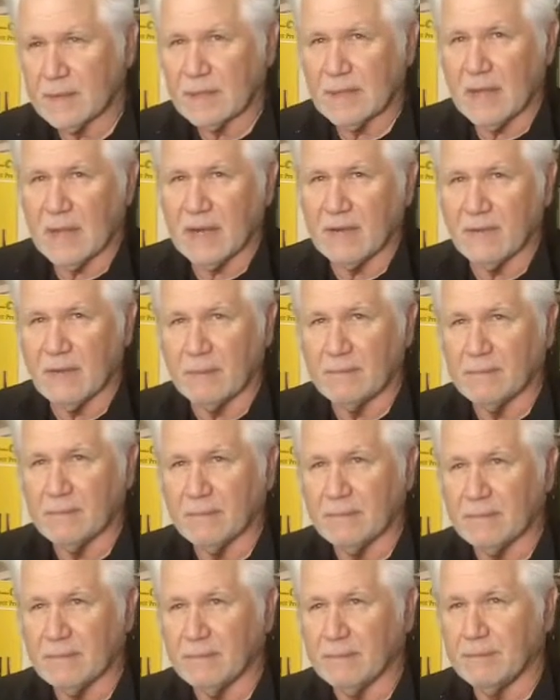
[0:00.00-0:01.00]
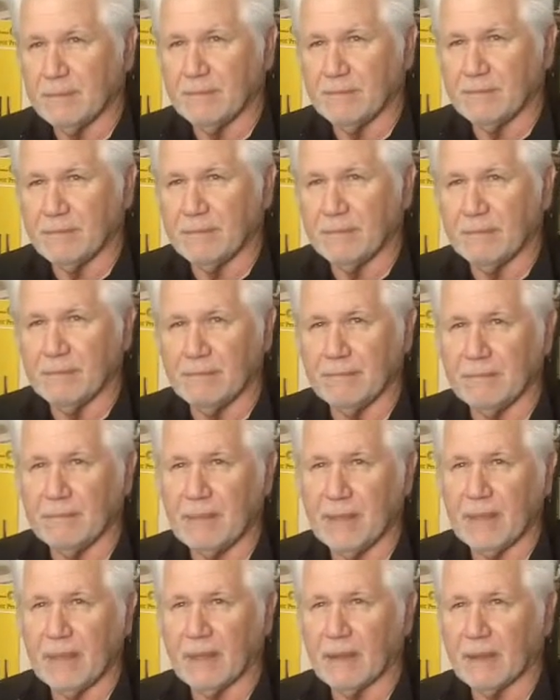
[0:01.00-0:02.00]
kind of a
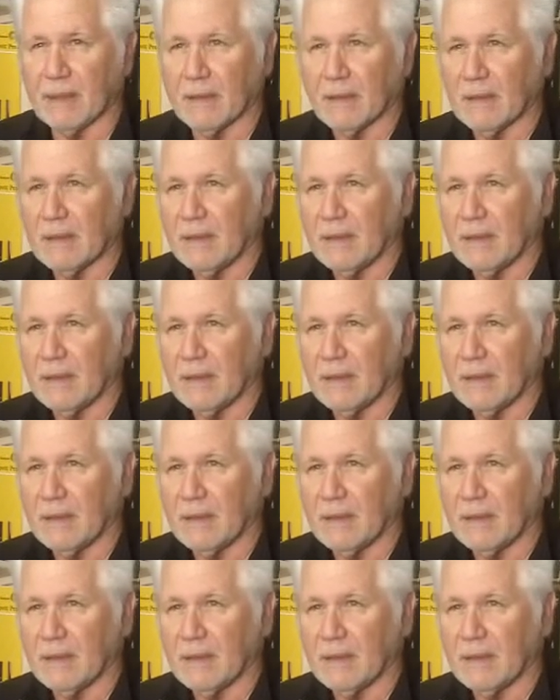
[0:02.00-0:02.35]
big,